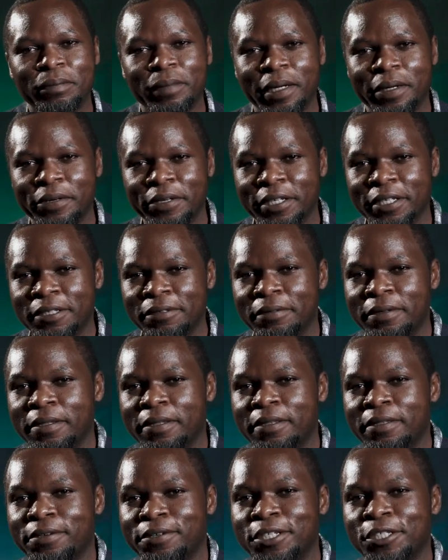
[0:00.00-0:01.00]
married
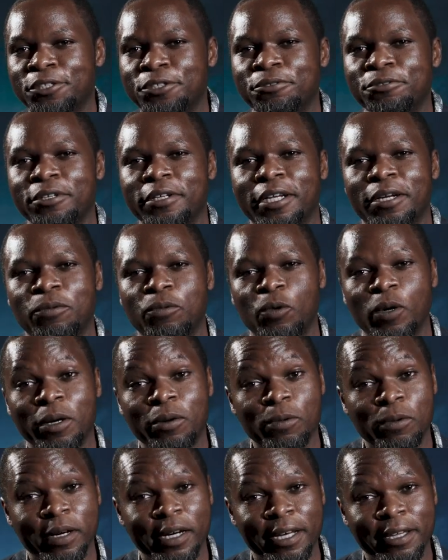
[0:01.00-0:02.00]
with three children and
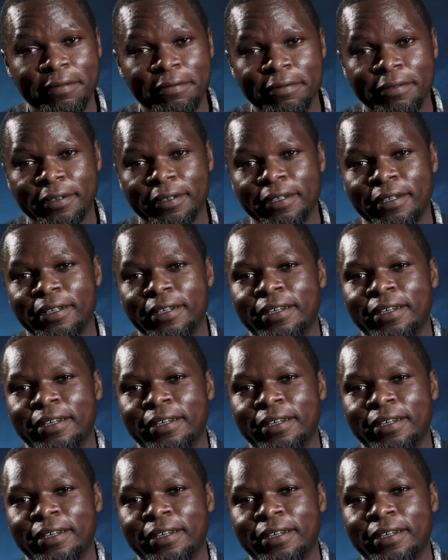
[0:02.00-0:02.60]
one wife.